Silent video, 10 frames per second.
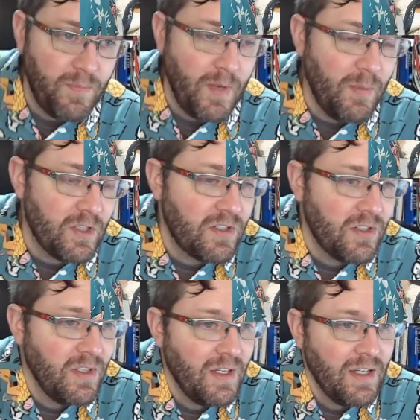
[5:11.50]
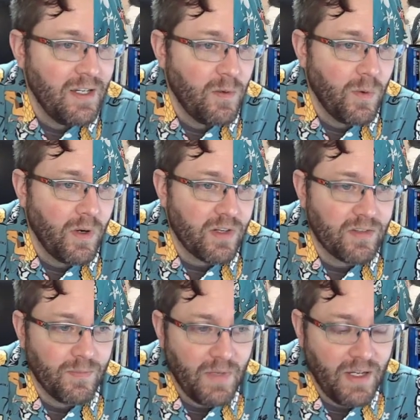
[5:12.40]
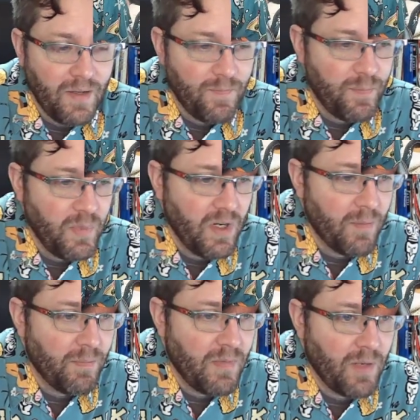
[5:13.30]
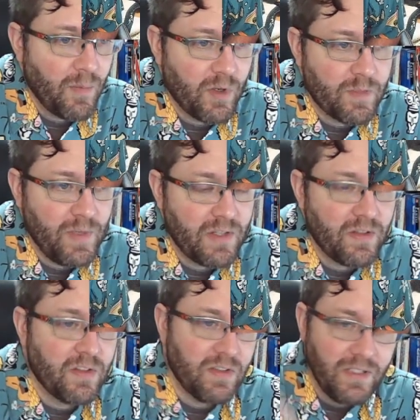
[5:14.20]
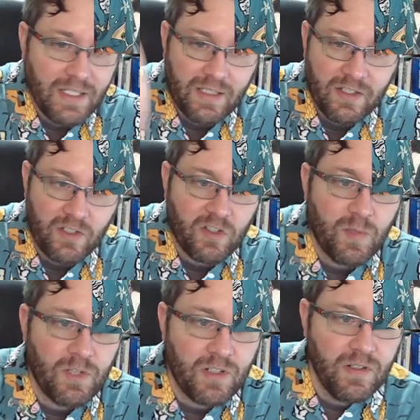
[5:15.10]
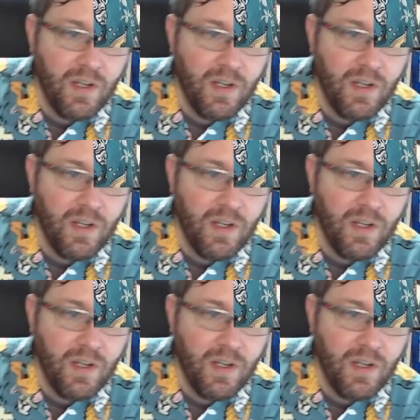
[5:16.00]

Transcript: published works, be our board sponsor. There's a link in the description,